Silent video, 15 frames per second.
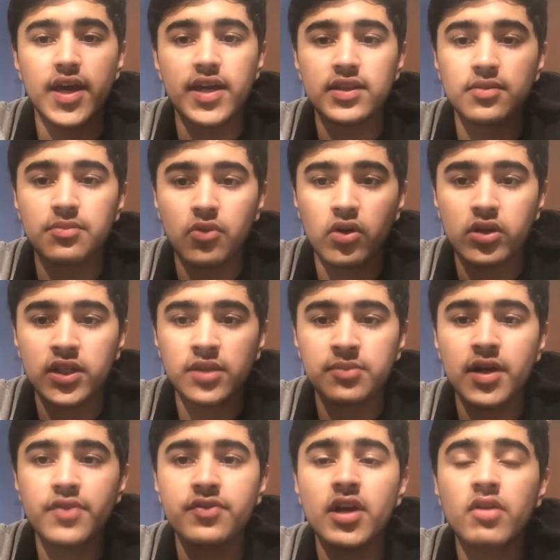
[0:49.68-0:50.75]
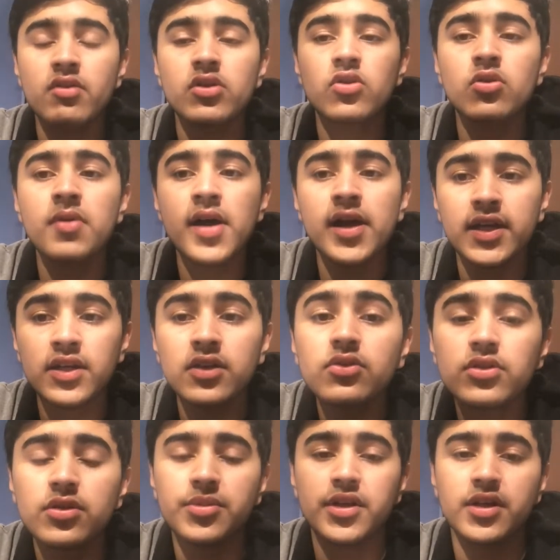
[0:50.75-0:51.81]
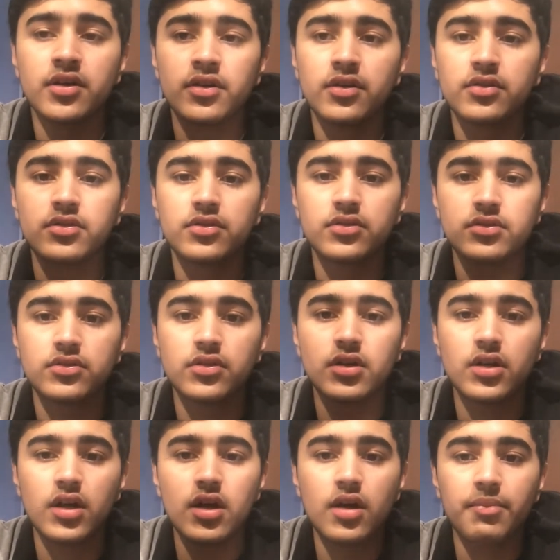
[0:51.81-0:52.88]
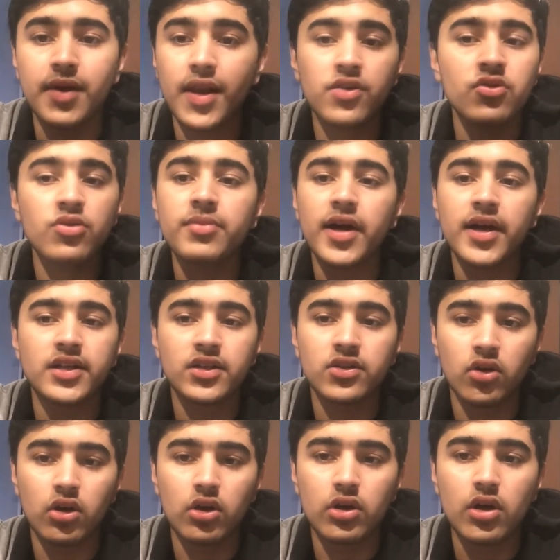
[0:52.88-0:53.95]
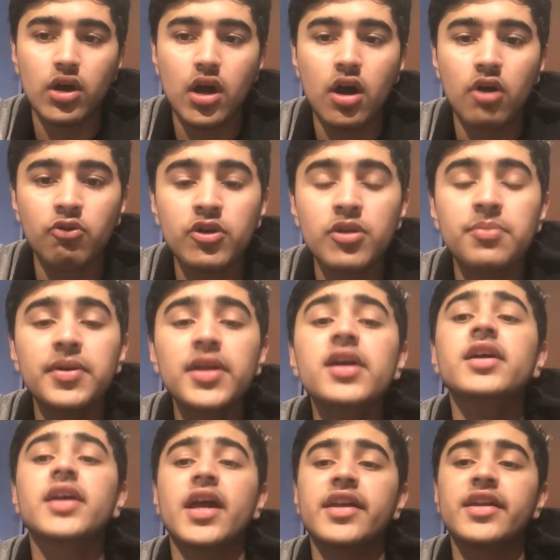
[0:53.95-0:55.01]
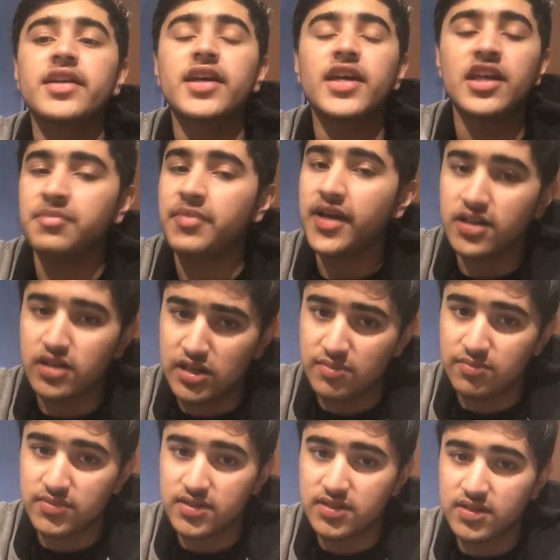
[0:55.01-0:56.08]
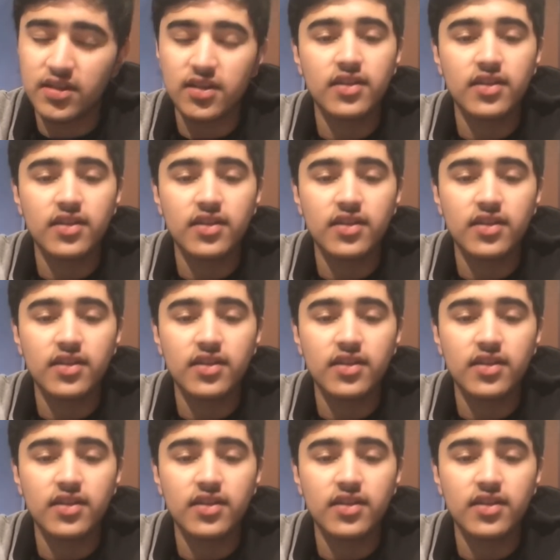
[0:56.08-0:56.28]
In the morning, my friend will go back into the mirror. But I don't mind at all. We will play again in my dreams.